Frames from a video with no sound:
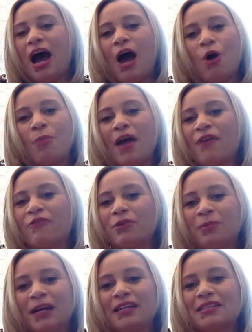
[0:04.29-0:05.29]
I hope
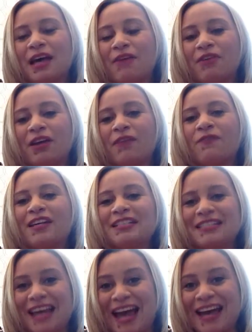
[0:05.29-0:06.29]
everybody is having a
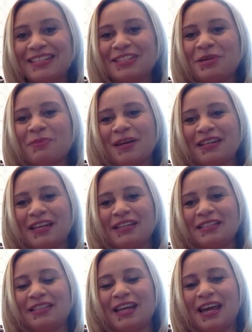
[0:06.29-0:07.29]
fantastic Monday
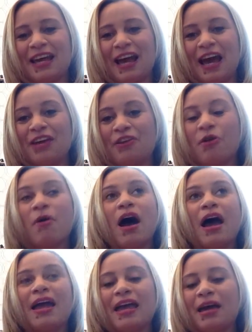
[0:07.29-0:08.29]
today. I know
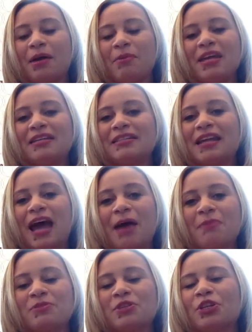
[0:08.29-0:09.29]
I am. It is an
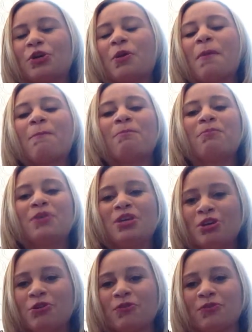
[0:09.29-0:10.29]
absolute
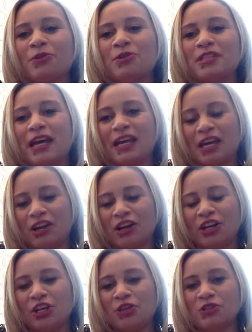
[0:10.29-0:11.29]
beautiful day here
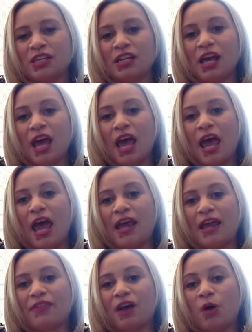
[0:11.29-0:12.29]
in Houston, and
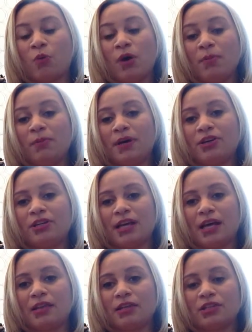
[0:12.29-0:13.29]
I thought what better
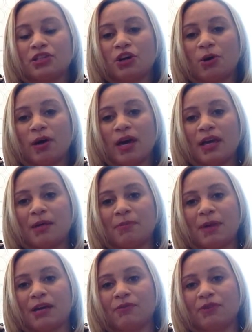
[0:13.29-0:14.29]
day than to go ahead and
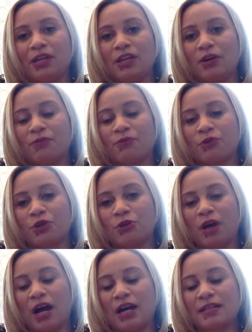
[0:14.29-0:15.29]
make a video for you
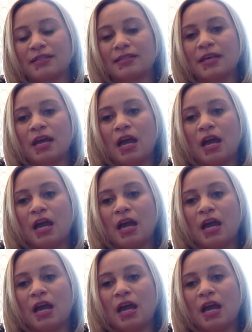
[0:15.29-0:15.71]
guys.